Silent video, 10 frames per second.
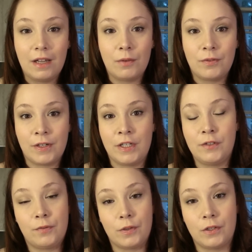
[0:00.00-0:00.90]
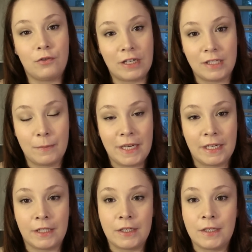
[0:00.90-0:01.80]
it was very useful to
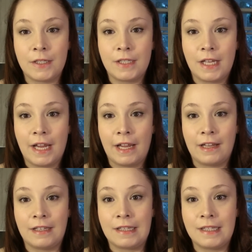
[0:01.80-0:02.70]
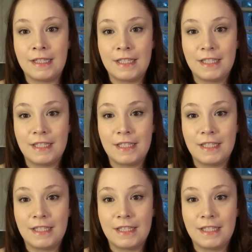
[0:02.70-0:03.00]
dressmakers and